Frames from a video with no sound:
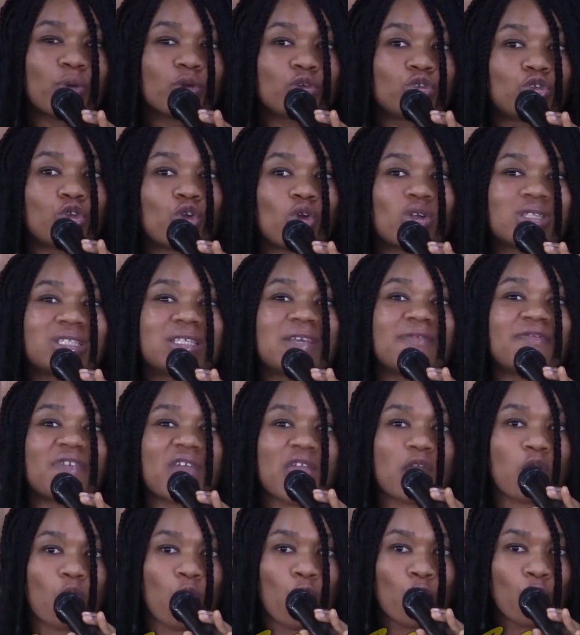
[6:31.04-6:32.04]
productive
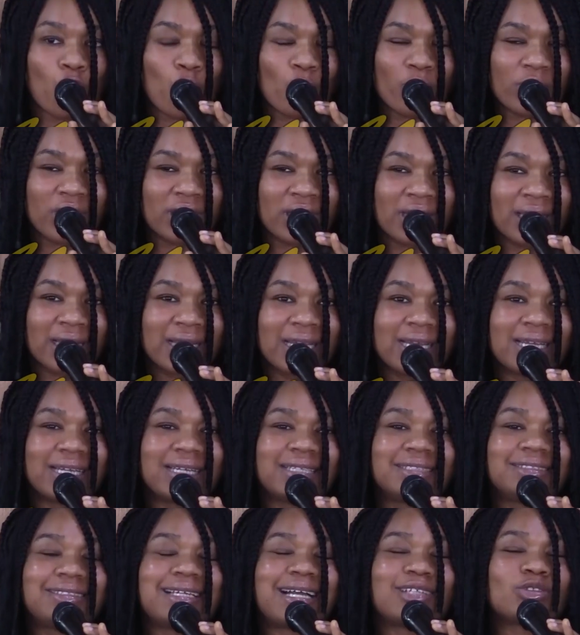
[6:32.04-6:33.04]
economy
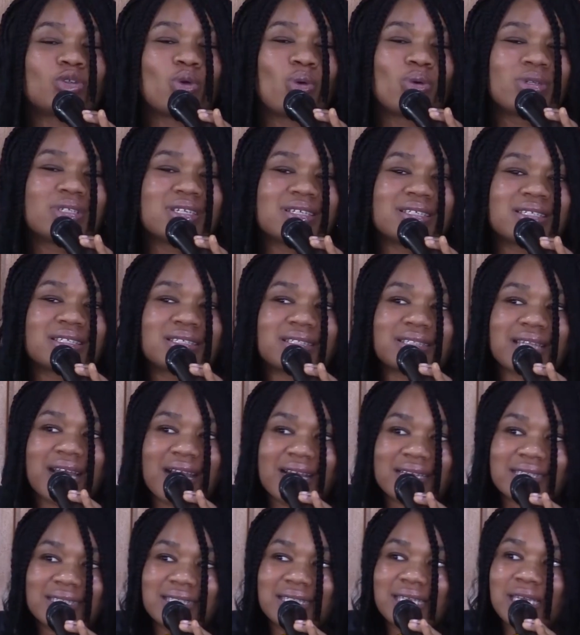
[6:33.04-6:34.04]
that
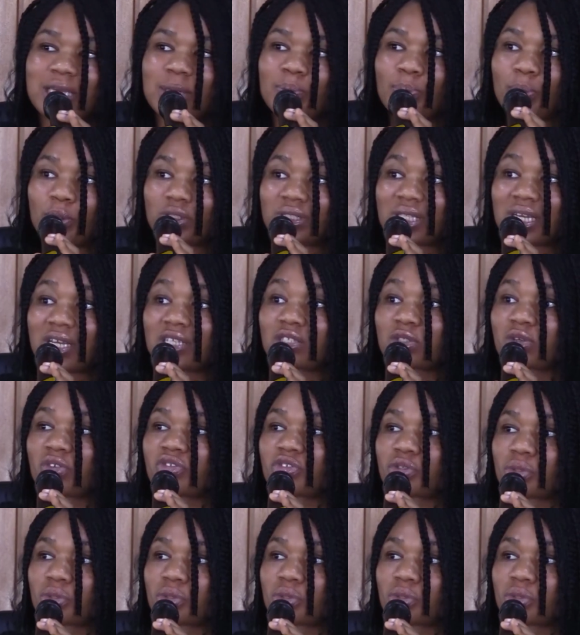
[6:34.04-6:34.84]
understands the importance of